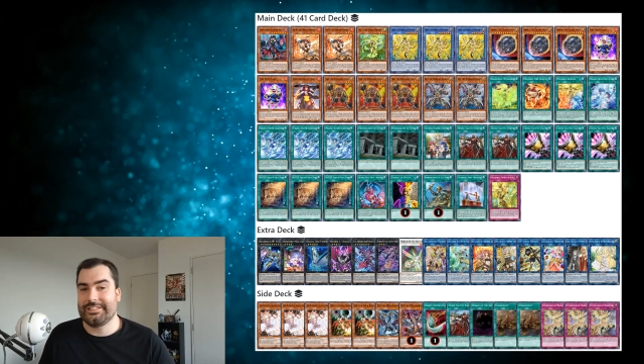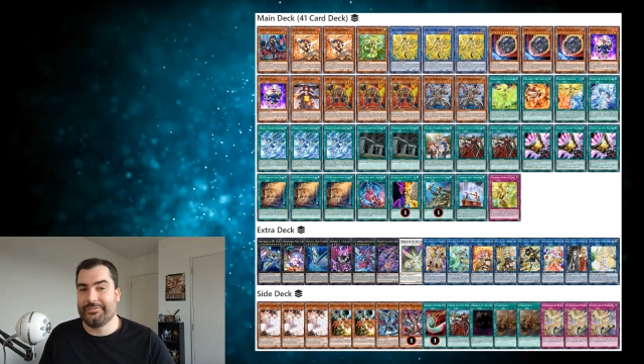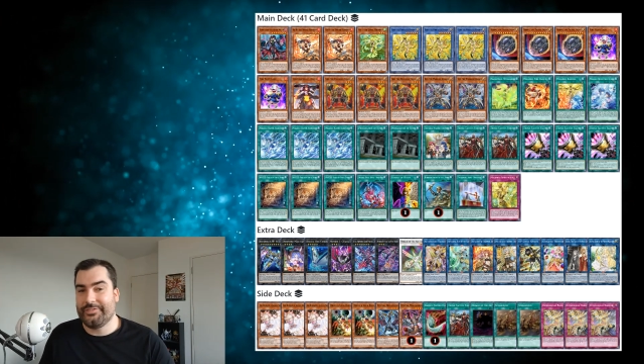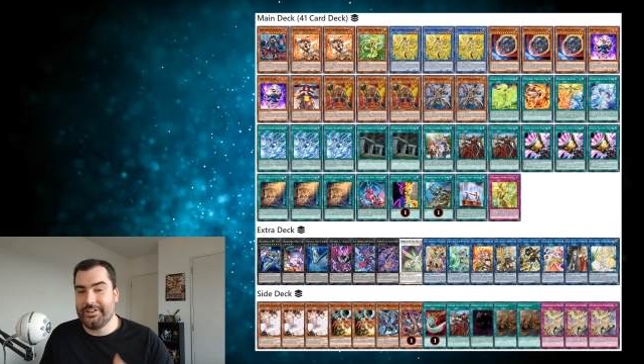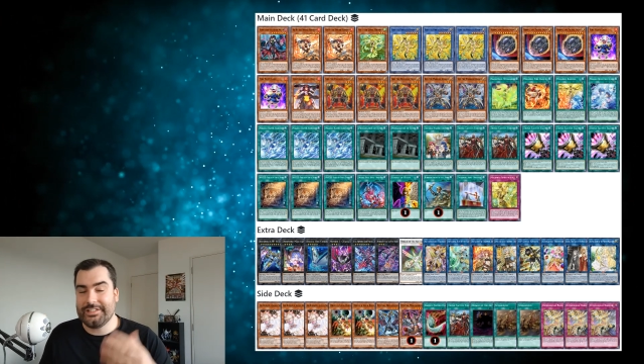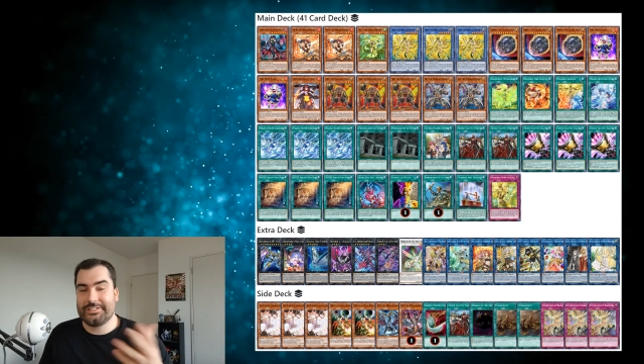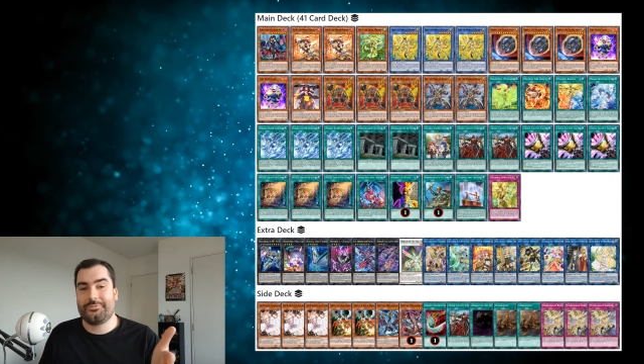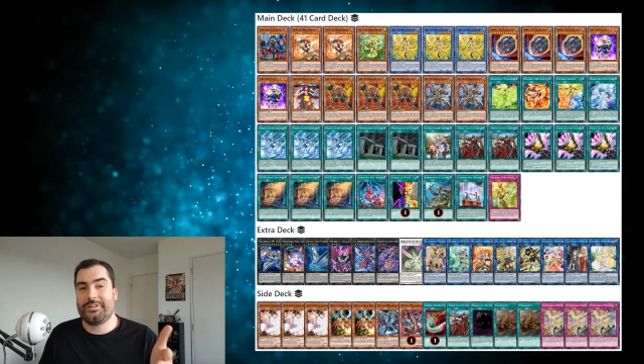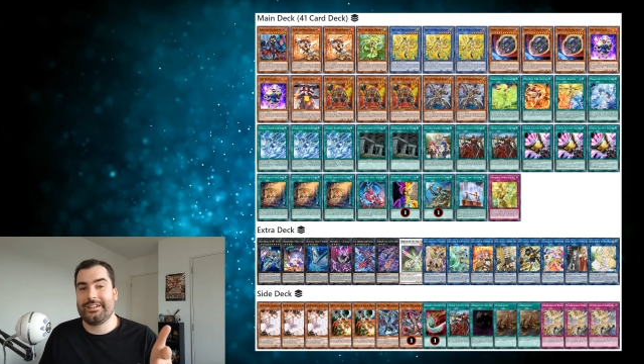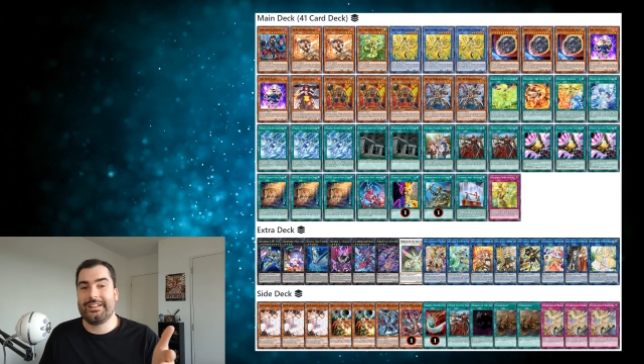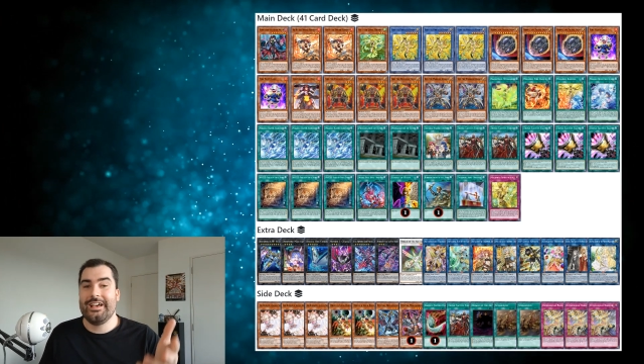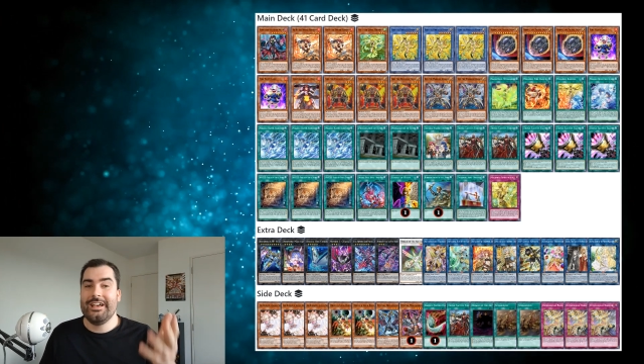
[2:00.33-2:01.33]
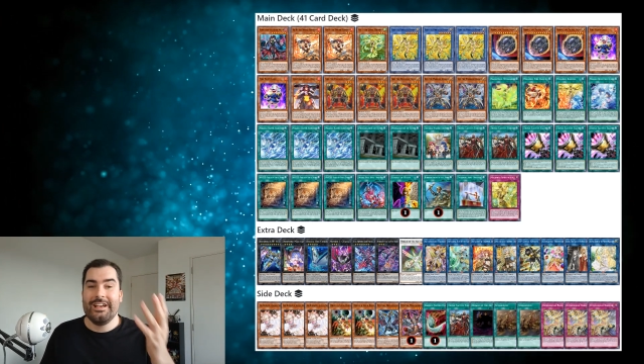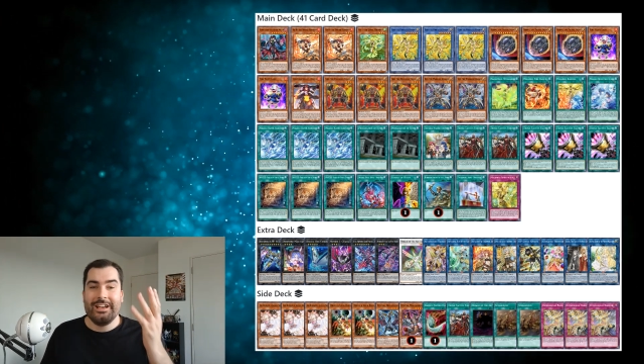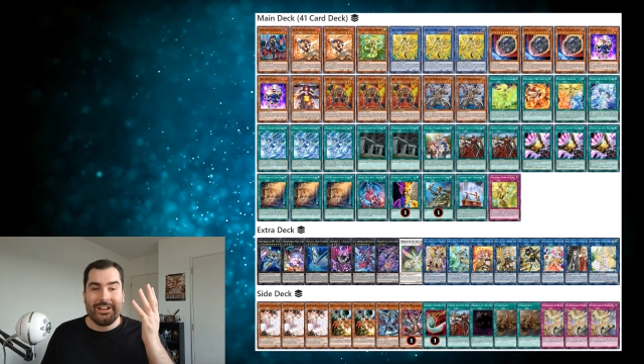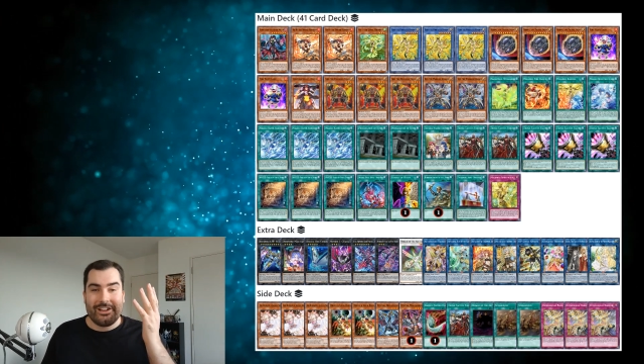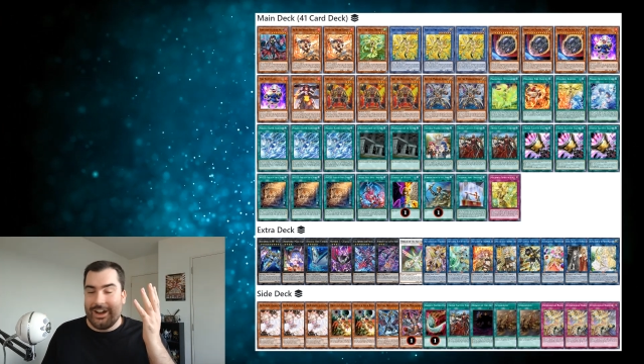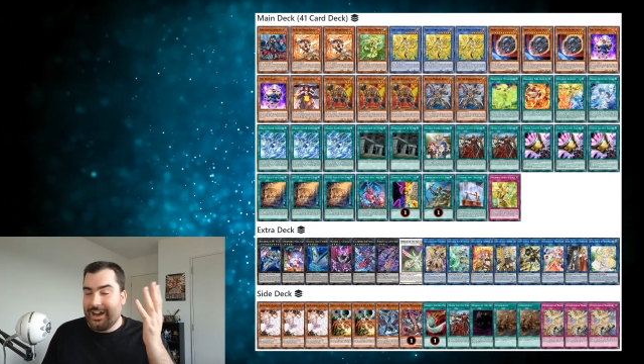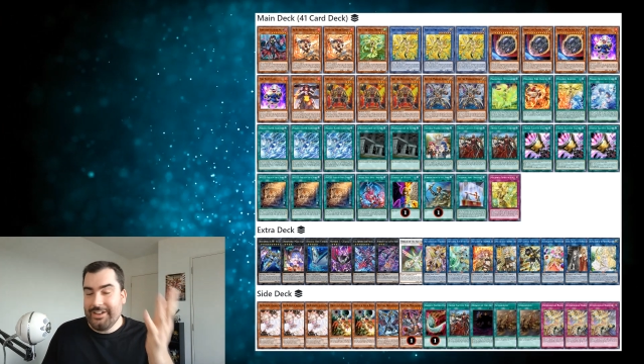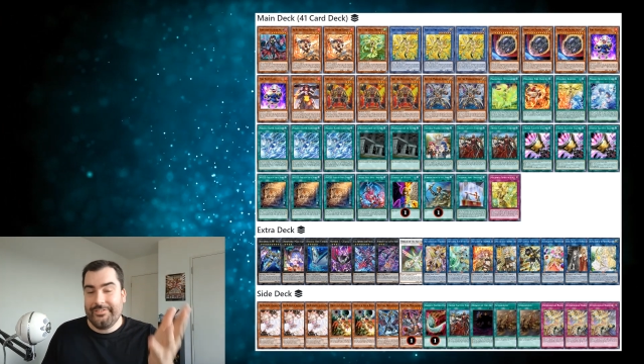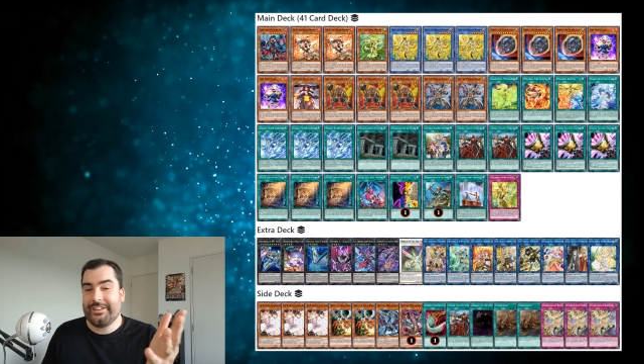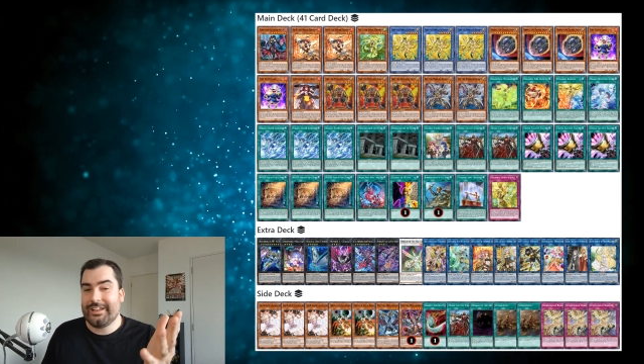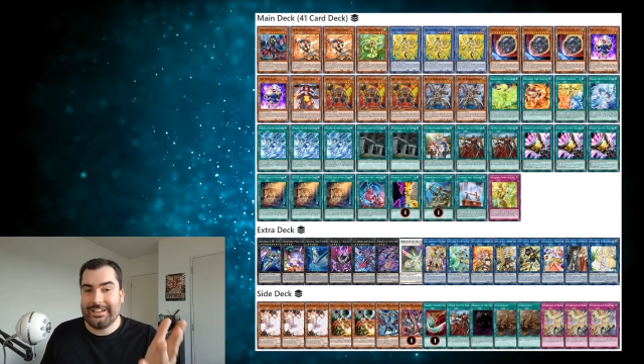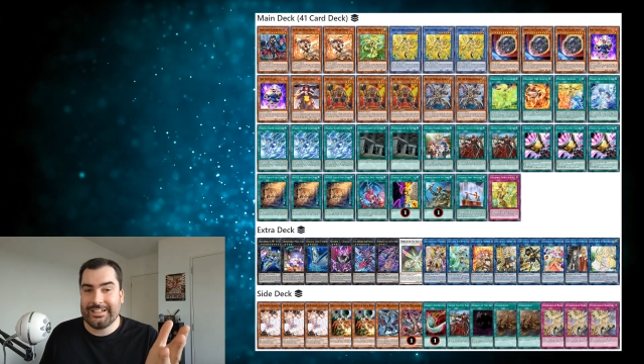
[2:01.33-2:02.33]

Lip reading: The first one, kind of an